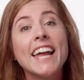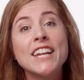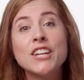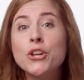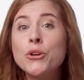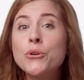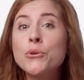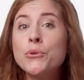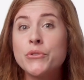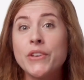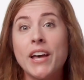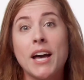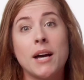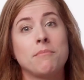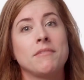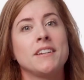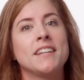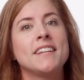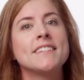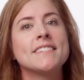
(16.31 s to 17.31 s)
A news
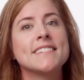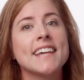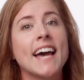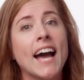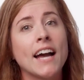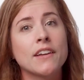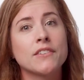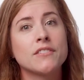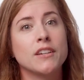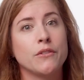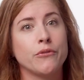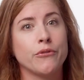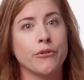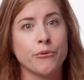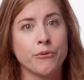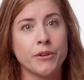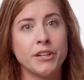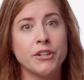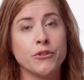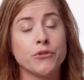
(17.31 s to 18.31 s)
app needs access for
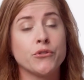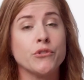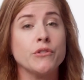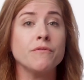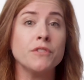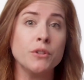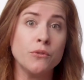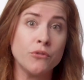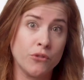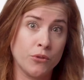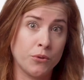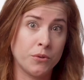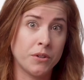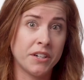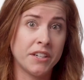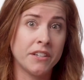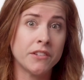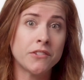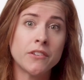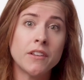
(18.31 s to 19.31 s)
readers to view
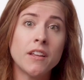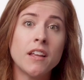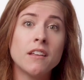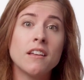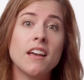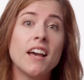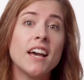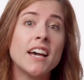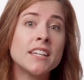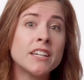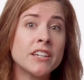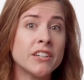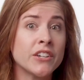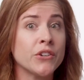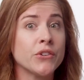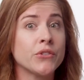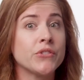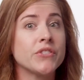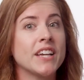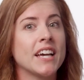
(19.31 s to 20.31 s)
stories,
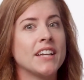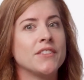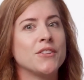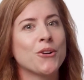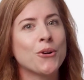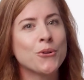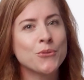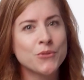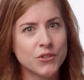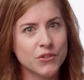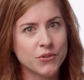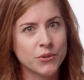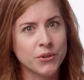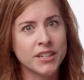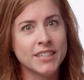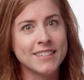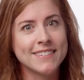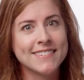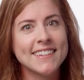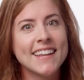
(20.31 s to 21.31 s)
editors to add their own
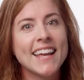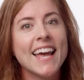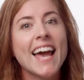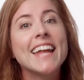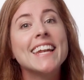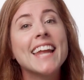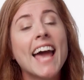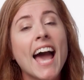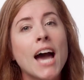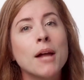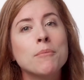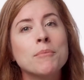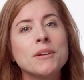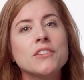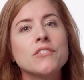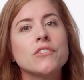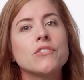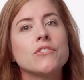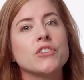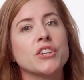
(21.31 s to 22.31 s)
stories, and
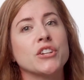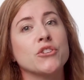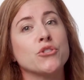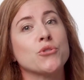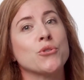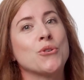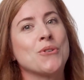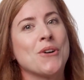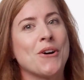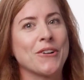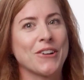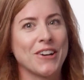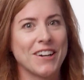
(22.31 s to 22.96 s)
admins to control all